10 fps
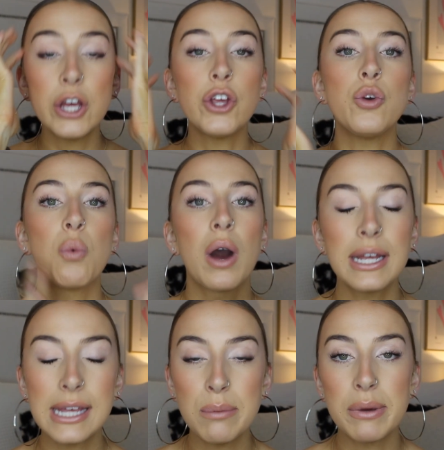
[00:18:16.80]
you want
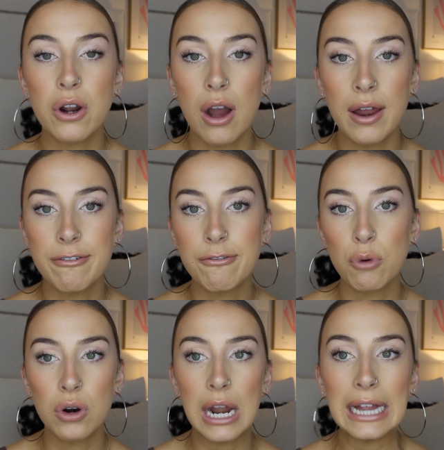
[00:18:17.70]
to keep it on
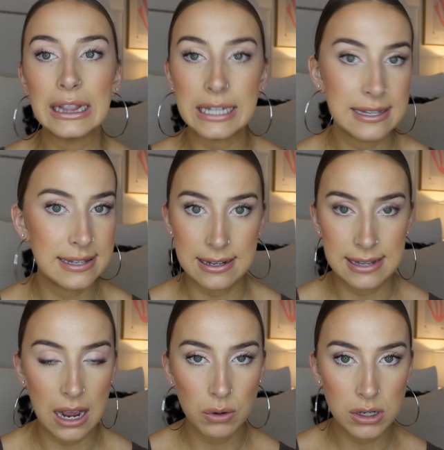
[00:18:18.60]
for at least
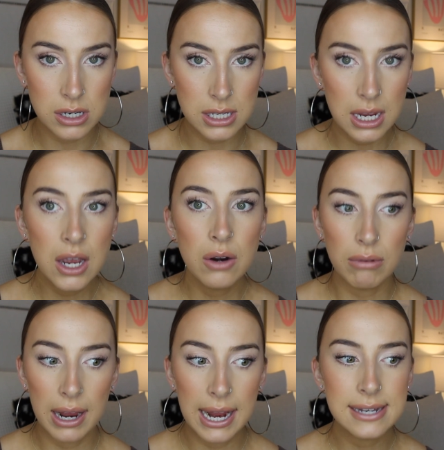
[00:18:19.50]
6 hours,
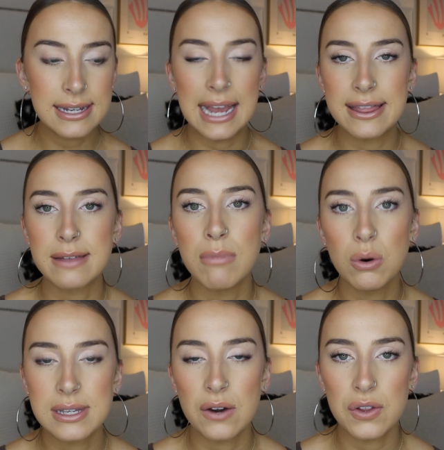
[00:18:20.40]
right? To get the
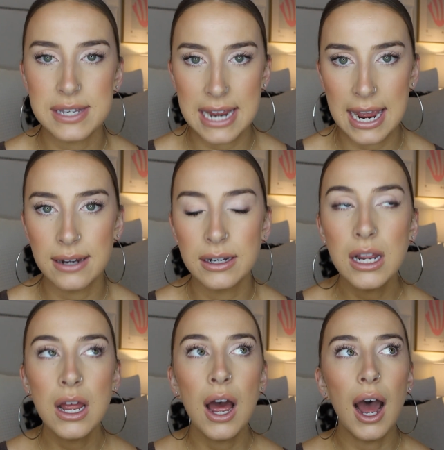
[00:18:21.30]
most out of the tan.
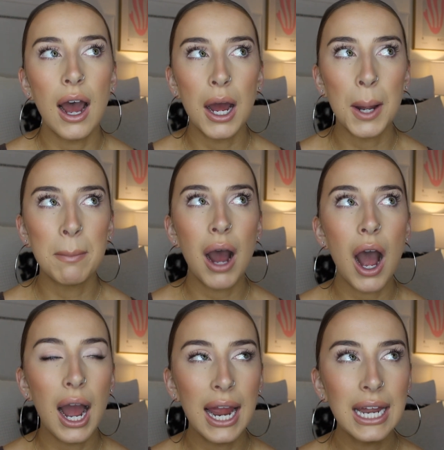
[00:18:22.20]

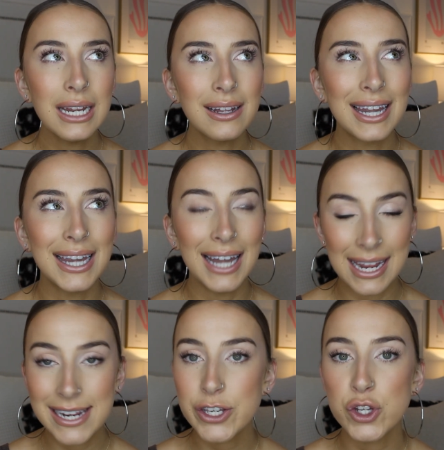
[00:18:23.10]
I
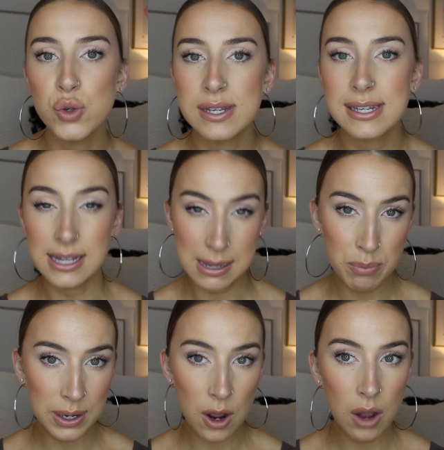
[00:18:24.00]
like to
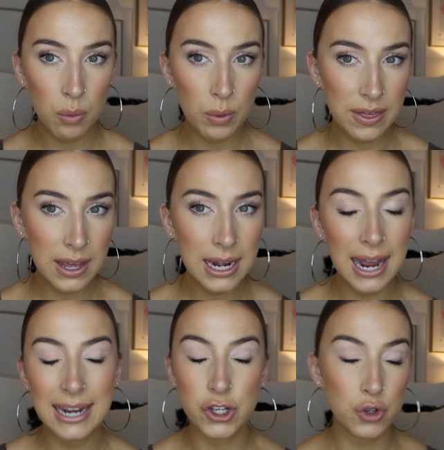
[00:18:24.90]
sleep with it.
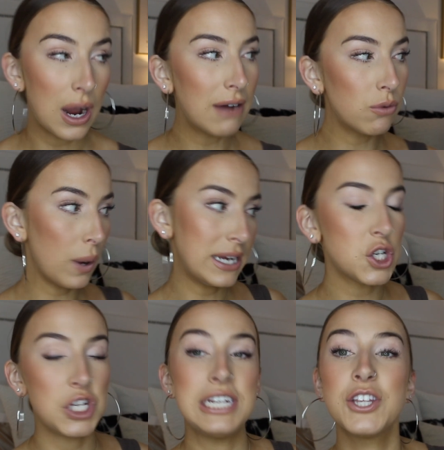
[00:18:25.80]
I do have white
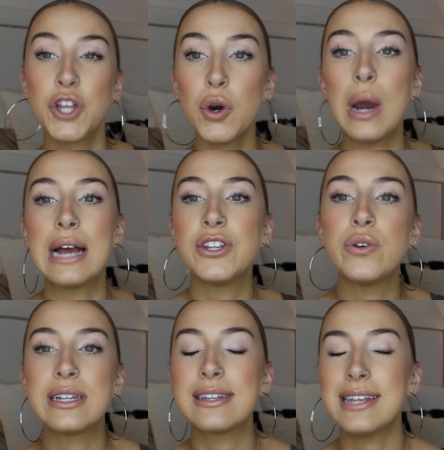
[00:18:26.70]
sheets though, as you
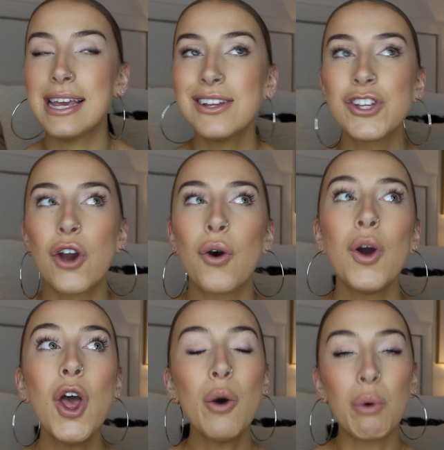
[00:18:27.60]
can see.
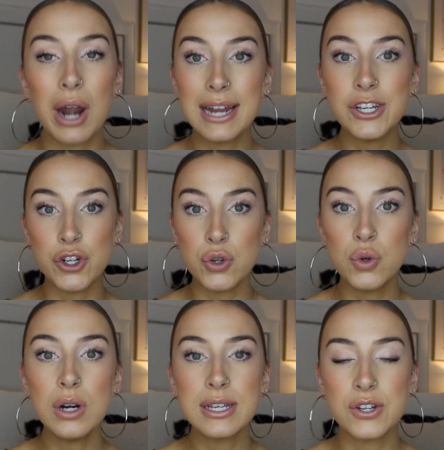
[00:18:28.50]
So what I
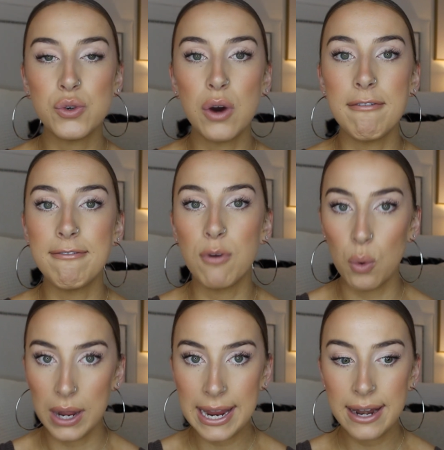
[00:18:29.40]
do to
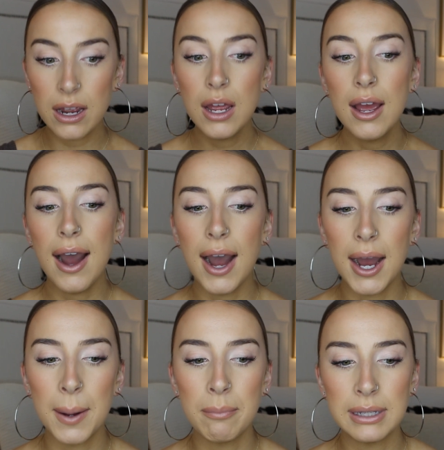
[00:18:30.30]
avoid
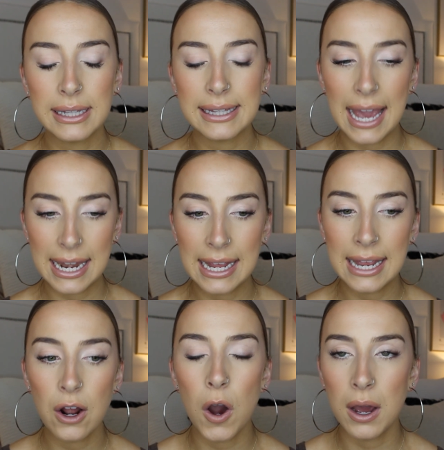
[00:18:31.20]
getting
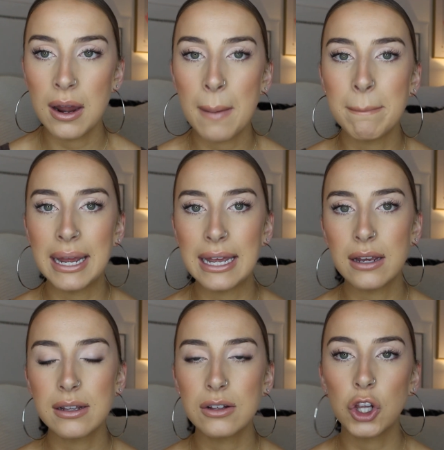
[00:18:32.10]
it on my
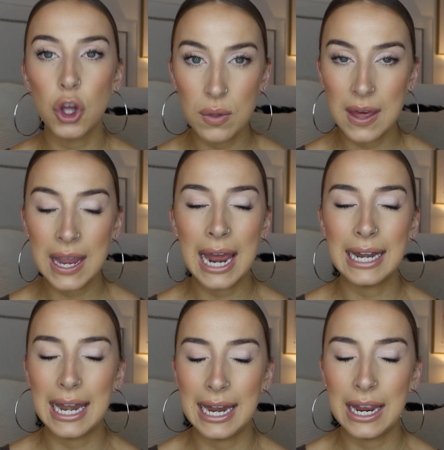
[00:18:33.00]
clothing
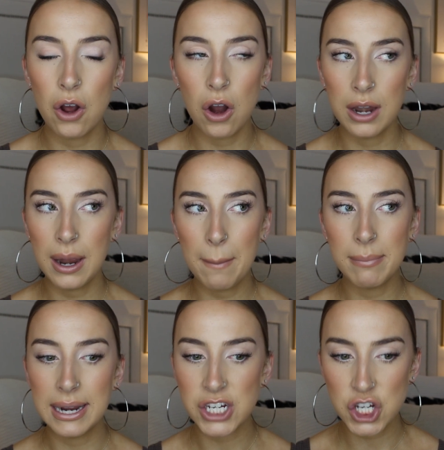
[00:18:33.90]
and getting it on
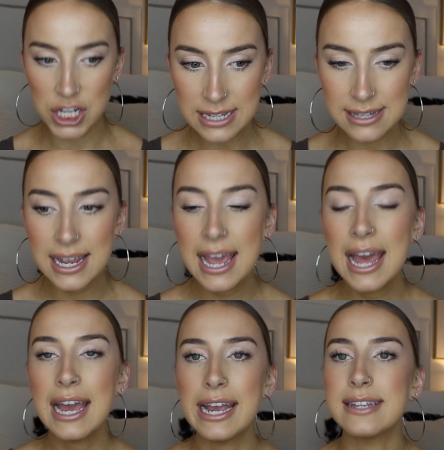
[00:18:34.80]
my sheets
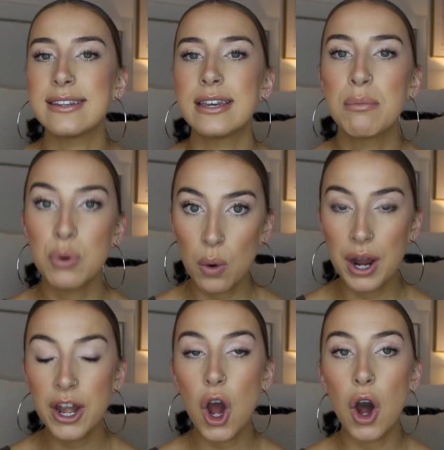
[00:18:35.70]
is, number
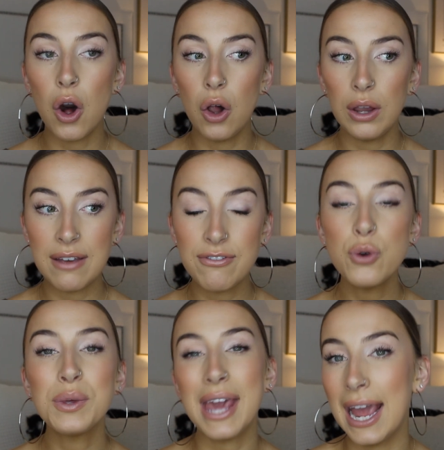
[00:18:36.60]
one, if
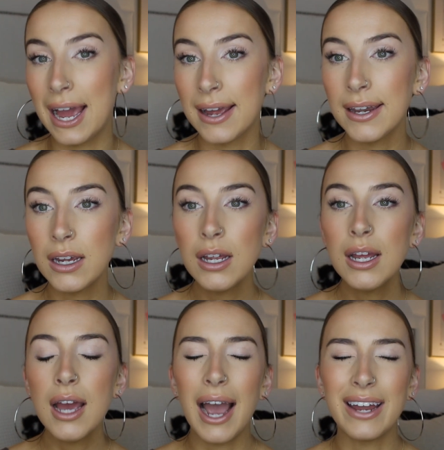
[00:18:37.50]
you can,
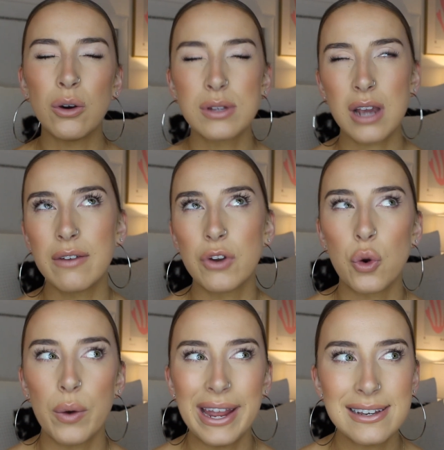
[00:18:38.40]
I know it's kind of
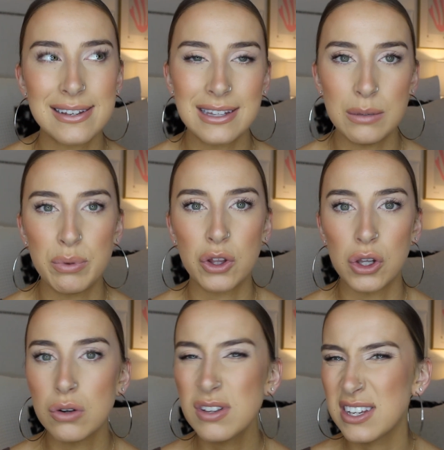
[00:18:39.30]
annoying to sleep with
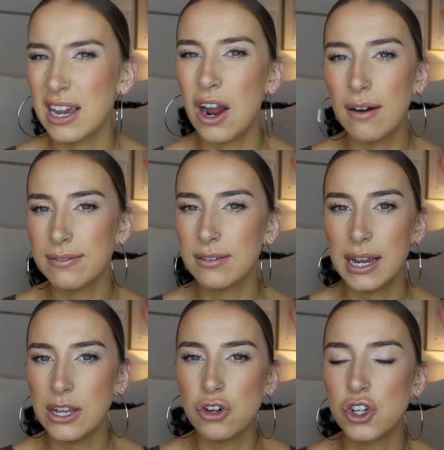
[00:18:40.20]
clothes because I
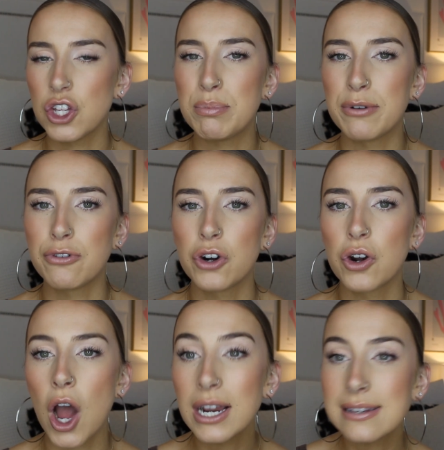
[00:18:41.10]
usually prefer
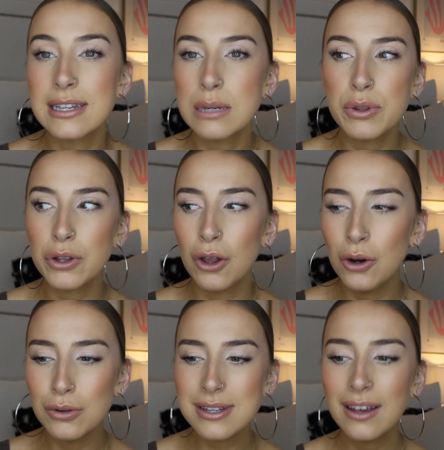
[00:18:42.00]
not to sleep with
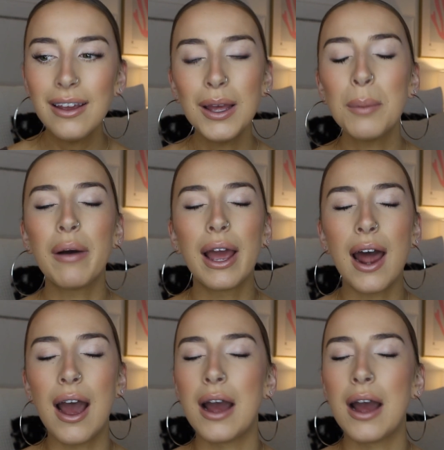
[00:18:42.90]
clothes, but